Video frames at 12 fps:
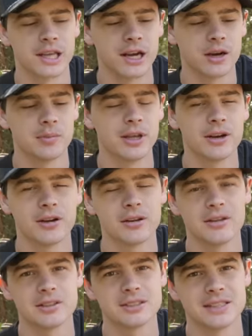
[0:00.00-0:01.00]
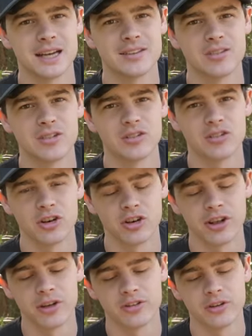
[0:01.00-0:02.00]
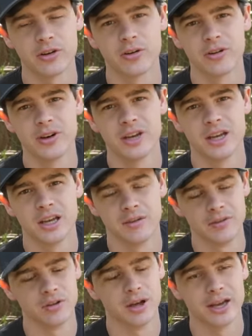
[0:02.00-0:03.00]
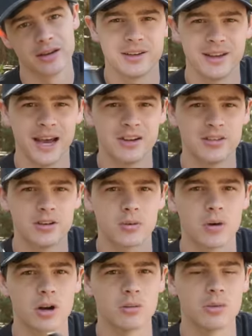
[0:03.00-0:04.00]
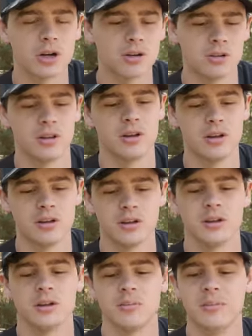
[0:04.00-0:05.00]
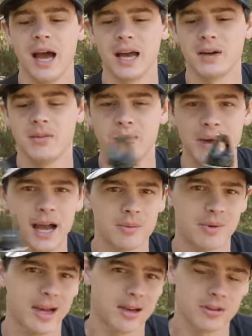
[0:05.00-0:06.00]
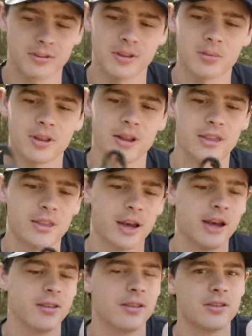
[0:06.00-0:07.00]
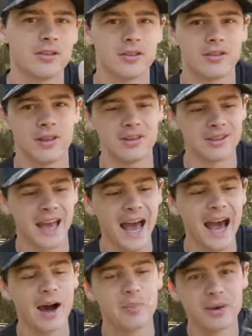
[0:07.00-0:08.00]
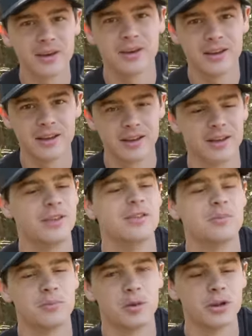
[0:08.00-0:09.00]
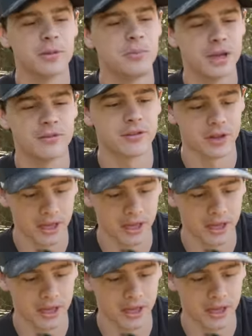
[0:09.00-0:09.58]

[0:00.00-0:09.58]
a carabiner. It looks nice and sturdy. So if you like attaching your water bottle to the back of a backpack or something like that, this, this cap is really meant for